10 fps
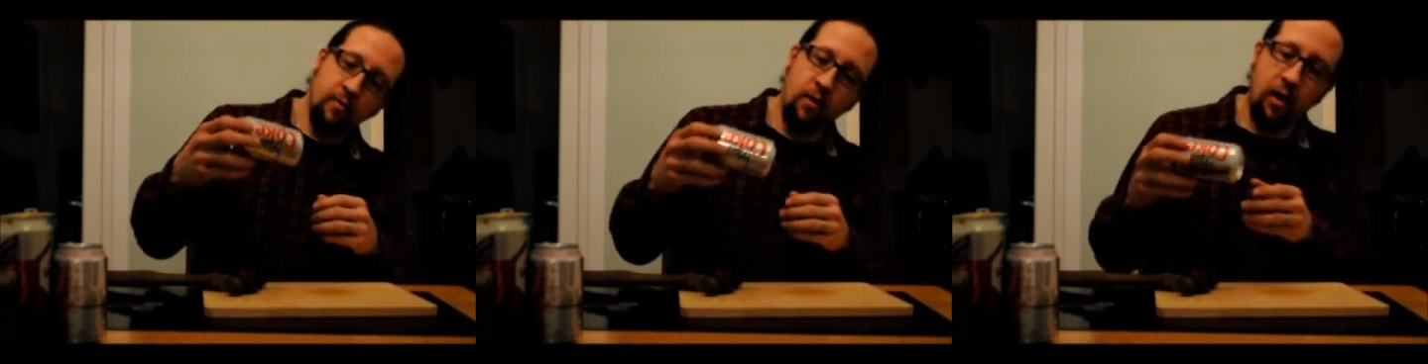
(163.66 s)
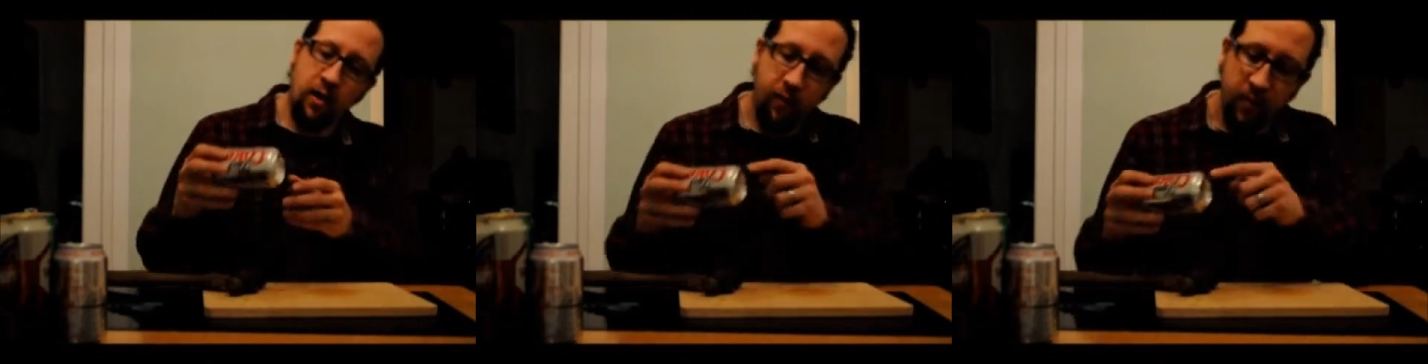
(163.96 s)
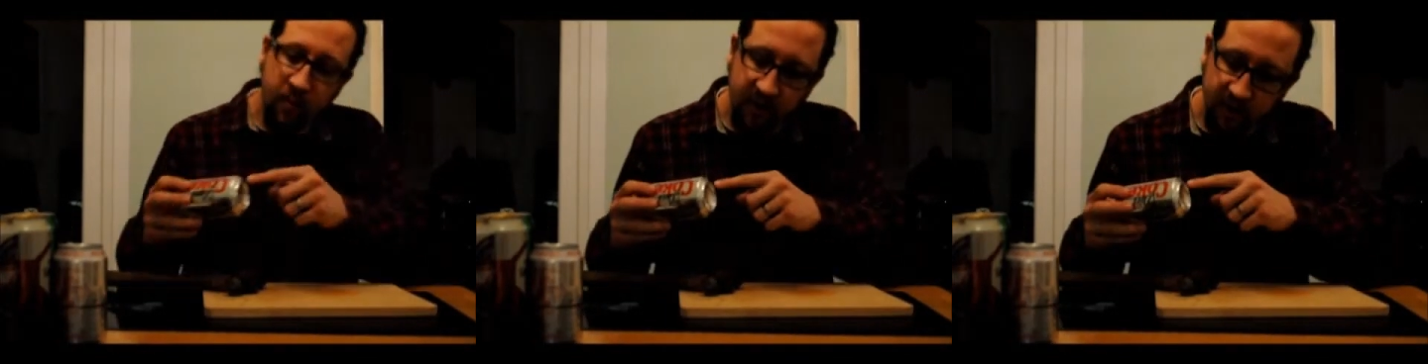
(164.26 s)
Right, after
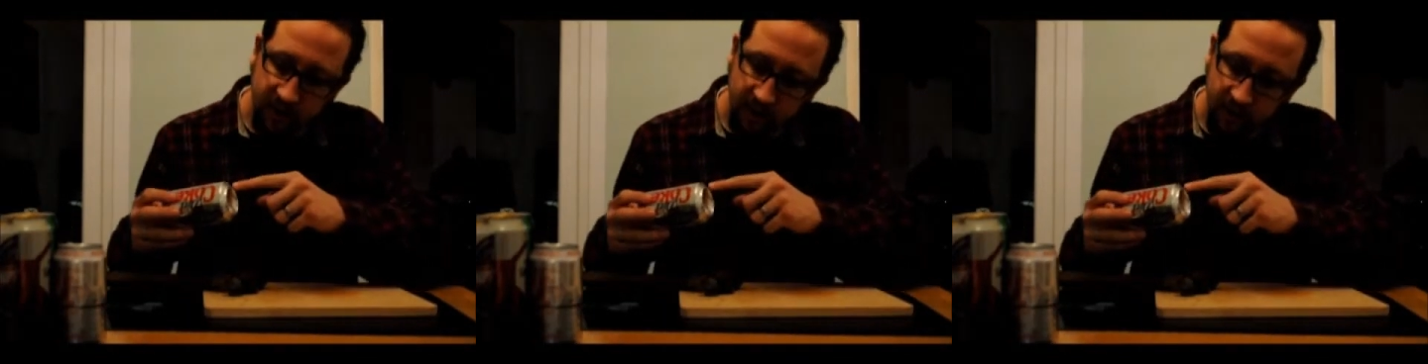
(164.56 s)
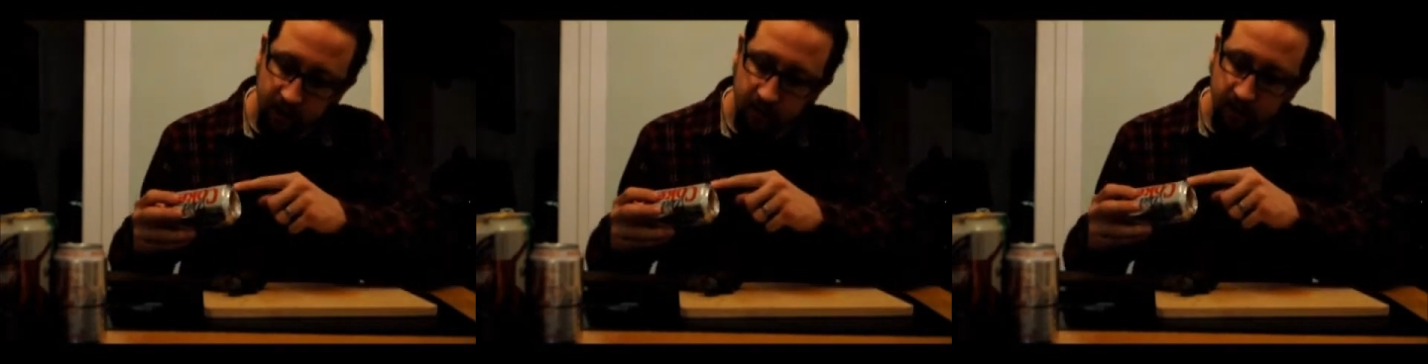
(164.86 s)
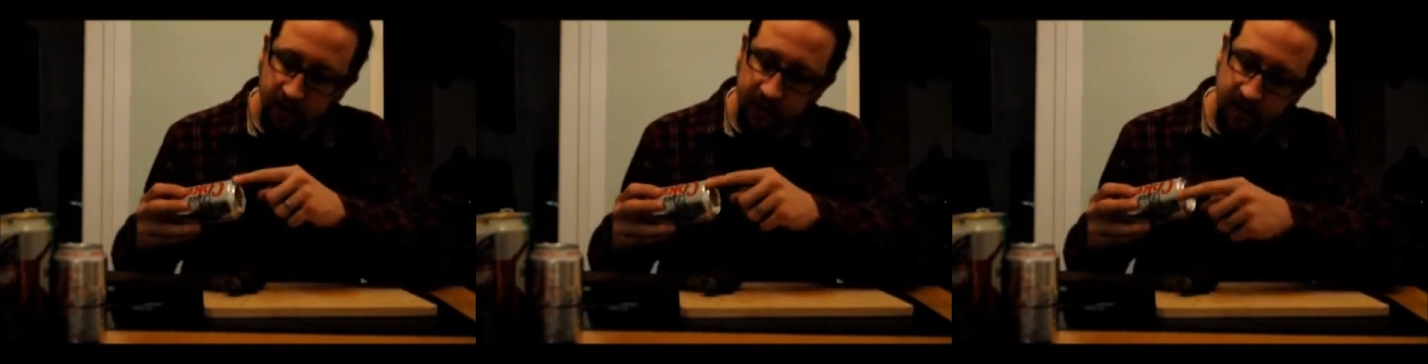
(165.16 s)
we punch the
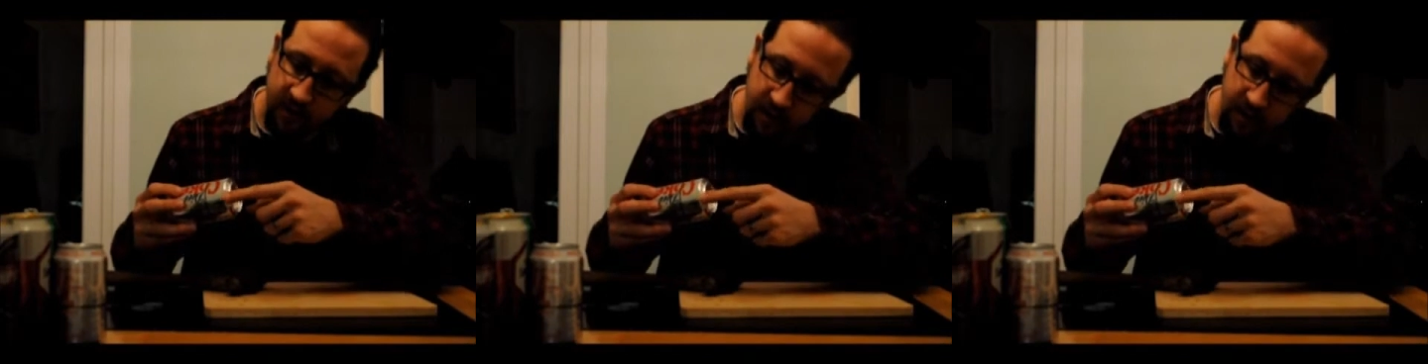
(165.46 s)
holes